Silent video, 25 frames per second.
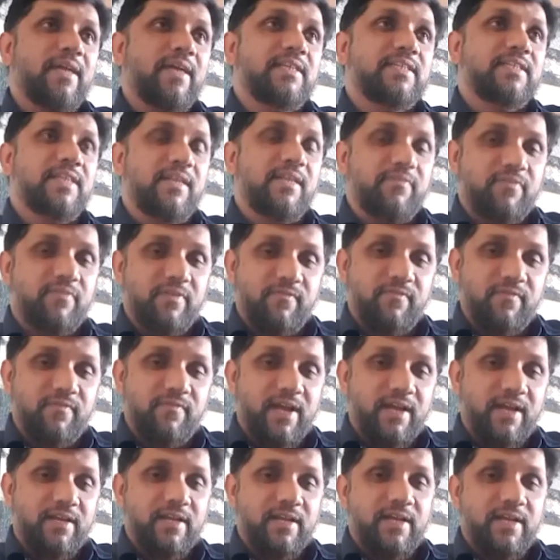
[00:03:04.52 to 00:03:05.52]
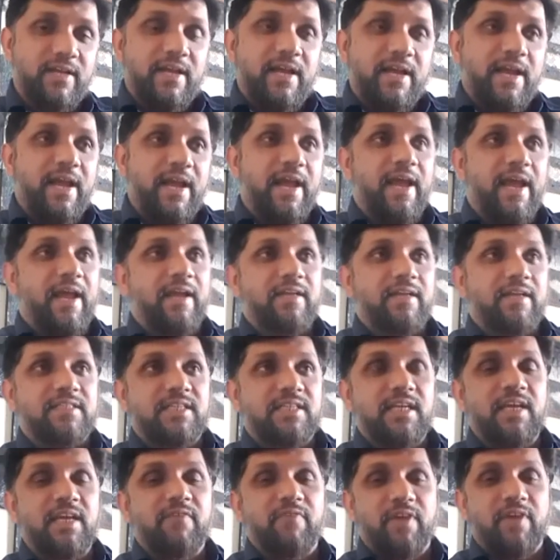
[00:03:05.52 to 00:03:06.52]
self-reflect, and
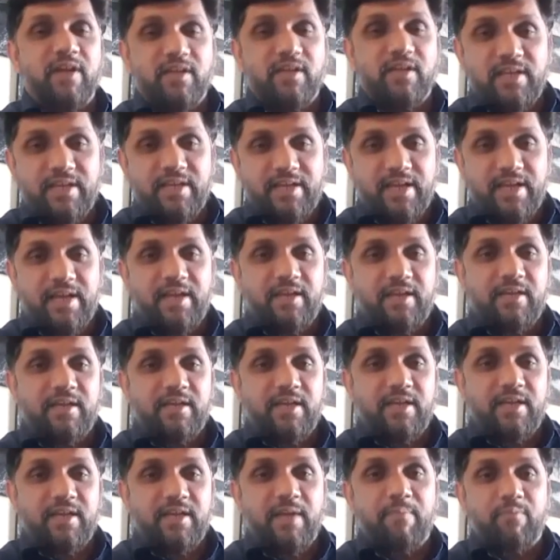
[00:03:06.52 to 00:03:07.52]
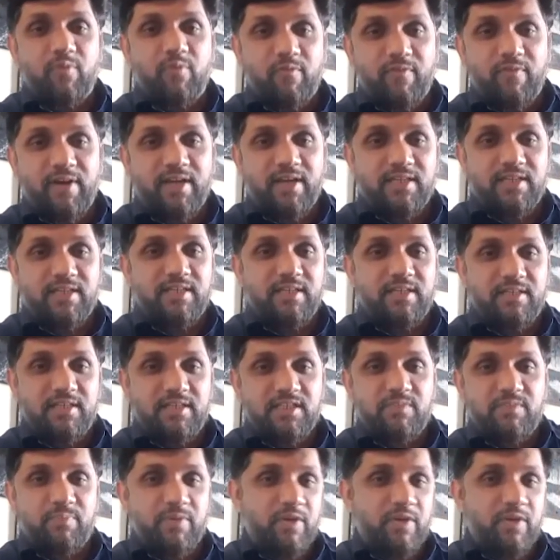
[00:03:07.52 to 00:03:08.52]
see where they can improvise in
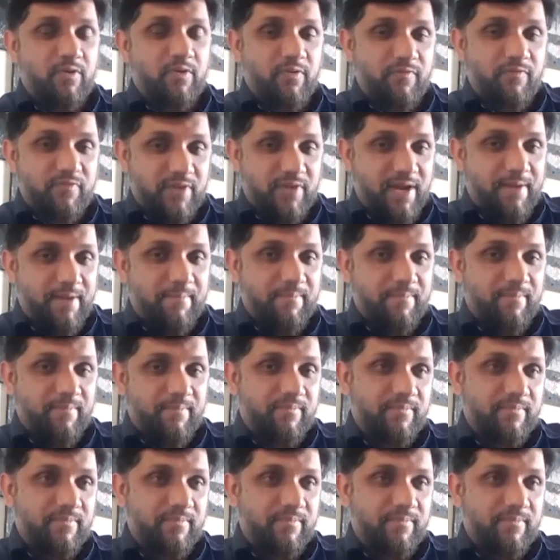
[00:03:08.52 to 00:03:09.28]
this period of time.